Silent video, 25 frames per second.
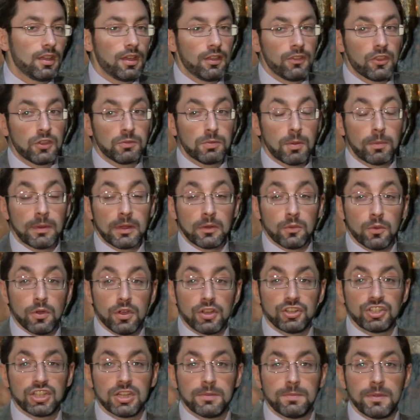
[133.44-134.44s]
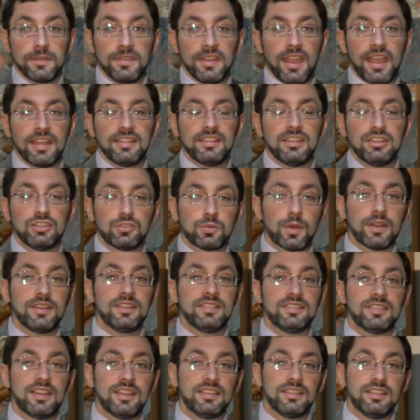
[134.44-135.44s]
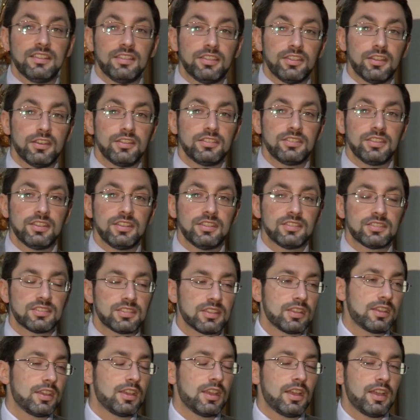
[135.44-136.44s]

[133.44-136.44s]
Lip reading: There's public worship in the 1820s and 1830s.